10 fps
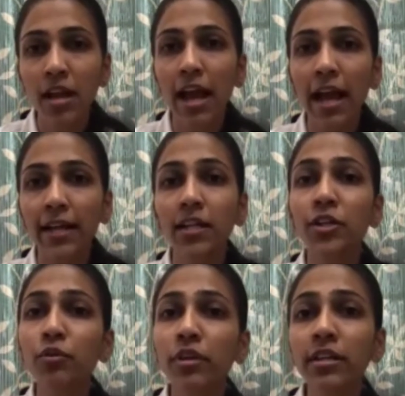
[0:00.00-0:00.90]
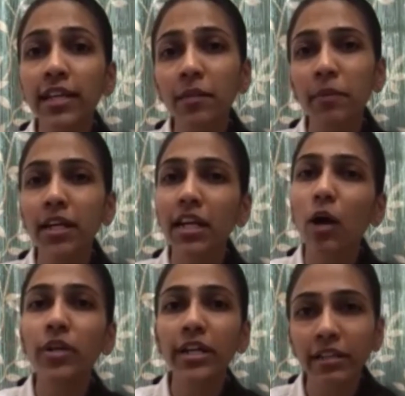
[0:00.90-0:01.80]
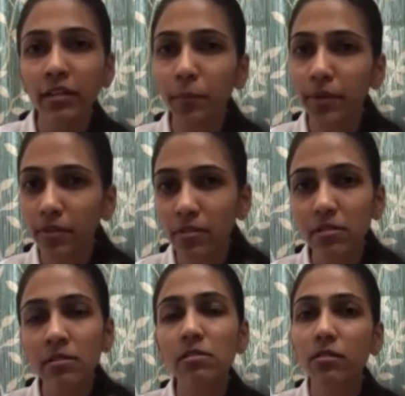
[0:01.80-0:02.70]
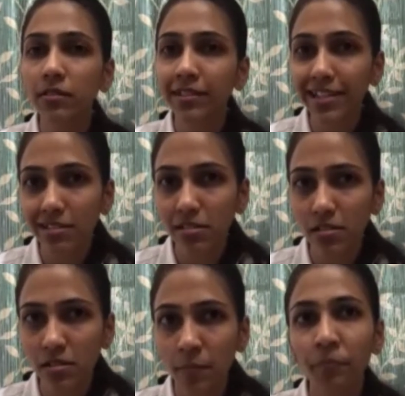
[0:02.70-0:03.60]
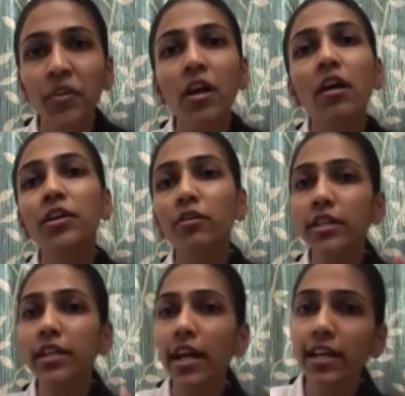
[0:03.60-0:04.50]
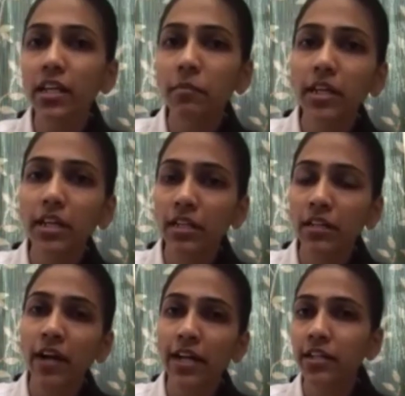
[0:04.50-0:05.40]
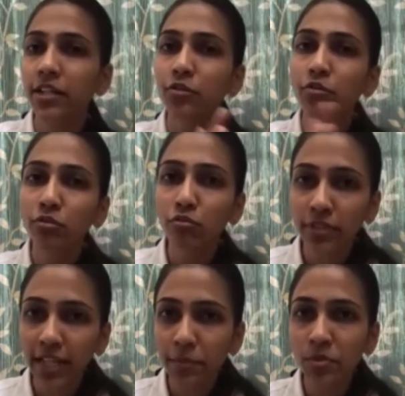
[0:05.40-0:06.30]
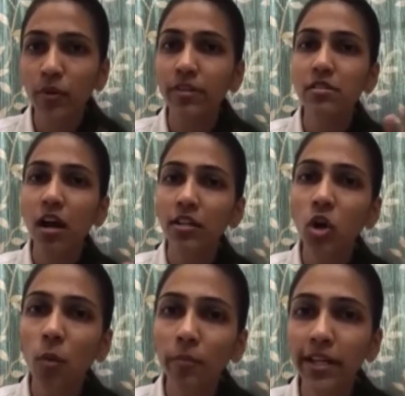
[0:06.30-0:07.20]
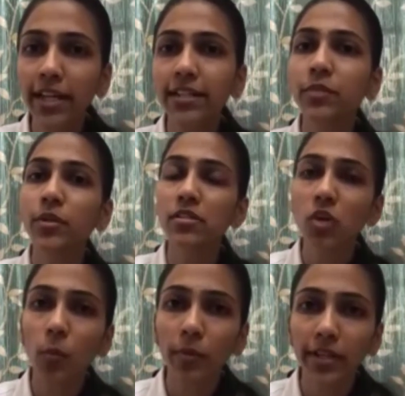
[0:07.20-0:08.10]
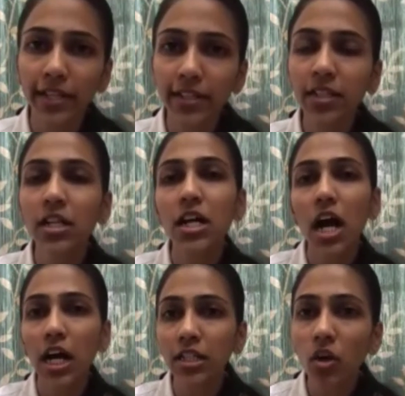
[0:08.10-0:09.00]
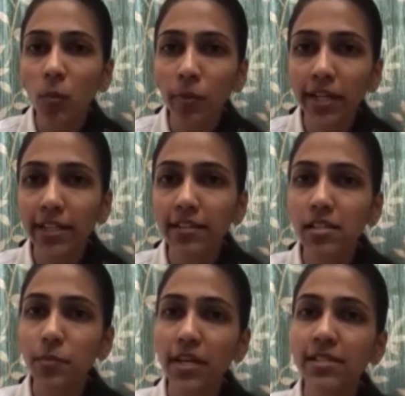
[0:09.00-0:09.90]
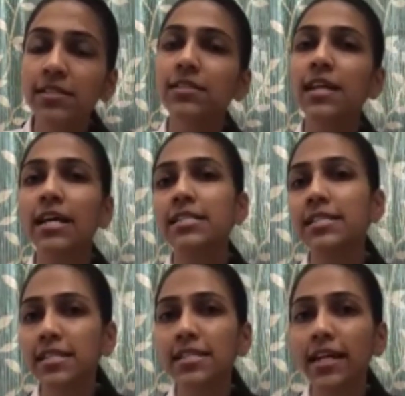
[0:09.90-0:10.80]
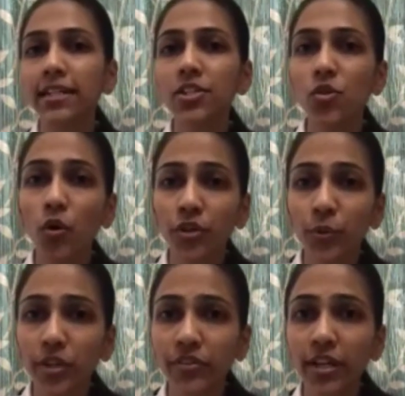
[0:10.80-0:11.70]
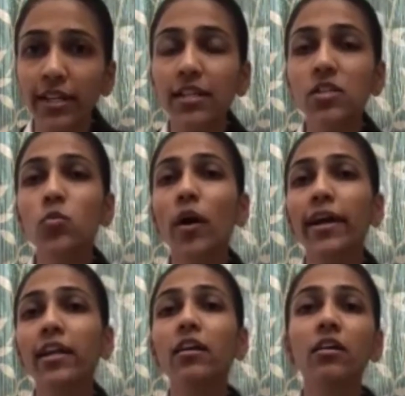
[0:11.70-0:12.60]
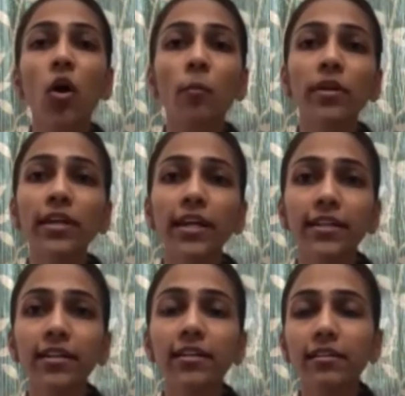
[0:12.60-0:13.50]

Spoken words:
and urine can be cloudy in appearance in certain cases. UTI can be divided into two types. One is uncomplicated, one is complicated. Uncomplicated is presented as cystitis or urethritis, while complicated,